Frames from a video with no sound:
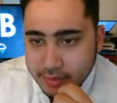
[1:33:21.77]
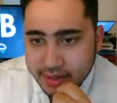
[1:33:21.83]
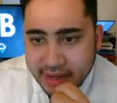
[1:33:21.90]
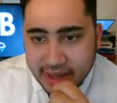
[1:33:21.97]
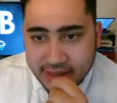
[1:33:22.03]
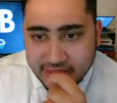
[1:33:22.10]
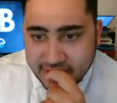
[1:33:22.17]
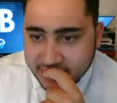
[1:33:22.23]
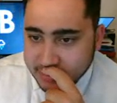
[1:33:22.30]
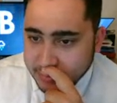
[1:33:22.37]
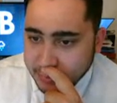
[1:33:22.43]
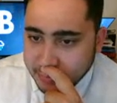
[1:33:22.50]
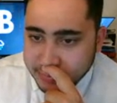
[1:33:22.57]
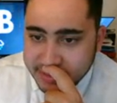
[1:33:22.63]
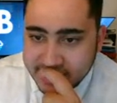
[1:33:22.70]
Yeah, I
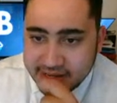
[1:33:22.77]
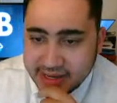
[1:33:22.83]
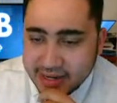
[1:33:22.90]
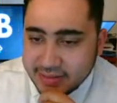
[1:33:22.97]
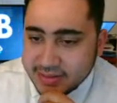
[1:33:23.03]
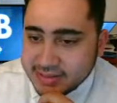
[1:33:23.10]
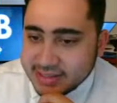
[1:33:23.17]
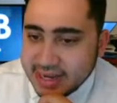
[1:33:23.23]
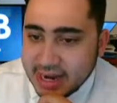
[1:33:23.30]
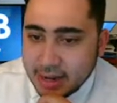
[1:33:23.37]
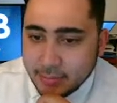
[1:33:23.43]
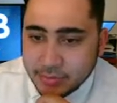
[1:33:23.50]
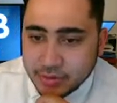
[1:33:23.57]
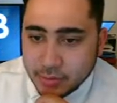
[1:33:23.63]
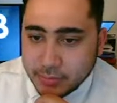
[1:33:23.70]
don't think any of these
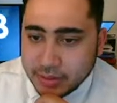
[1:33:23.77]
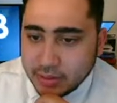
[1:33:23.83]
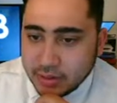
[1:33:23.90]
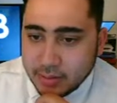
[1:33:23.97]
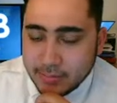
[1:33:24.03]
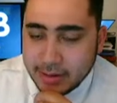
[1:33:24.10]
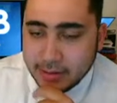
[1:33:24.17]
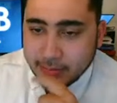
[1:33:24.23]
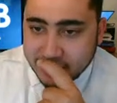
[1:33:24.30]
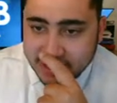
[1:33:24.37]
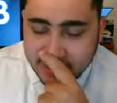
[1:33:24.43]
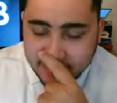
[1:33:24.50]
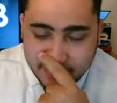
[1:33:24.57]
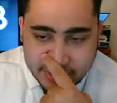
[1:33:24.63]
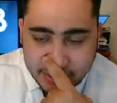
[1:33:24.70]
cameras are really going to be able to
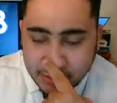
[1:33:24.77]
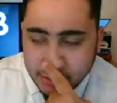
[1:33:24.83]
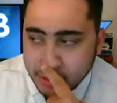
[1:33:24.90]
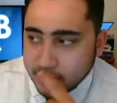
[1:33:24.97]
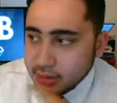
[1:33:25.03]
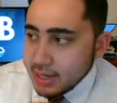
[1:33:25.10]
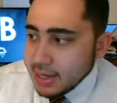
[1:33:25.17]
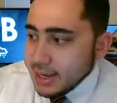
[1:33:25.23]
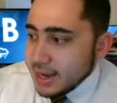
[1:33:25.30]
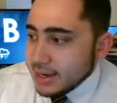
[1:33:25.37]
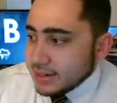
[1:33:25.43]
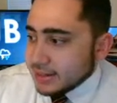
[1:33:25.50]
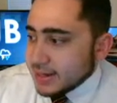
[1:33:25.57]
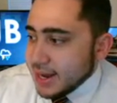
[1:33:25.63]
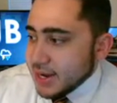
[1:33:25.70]
give us a good
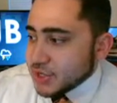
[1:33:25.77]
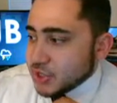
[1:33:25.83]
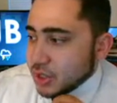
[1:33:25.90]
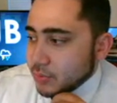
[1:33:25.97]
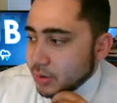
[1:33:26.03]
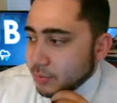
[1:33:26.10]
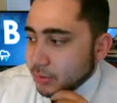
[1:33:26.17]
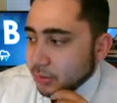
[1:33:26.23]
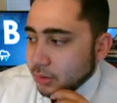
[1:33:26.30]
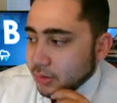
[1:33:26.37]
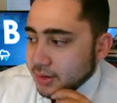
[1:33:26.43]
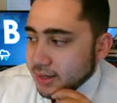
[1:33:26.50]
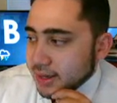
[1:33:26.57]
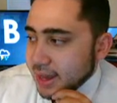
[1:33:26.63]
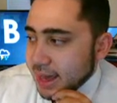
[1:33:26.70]
indication of what we're
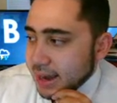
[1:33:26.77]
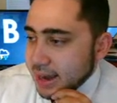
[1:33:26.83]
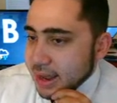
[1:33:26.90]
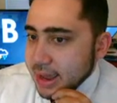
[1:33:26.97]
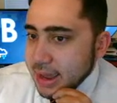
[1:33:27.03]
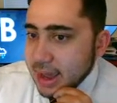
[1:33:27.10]
looking at.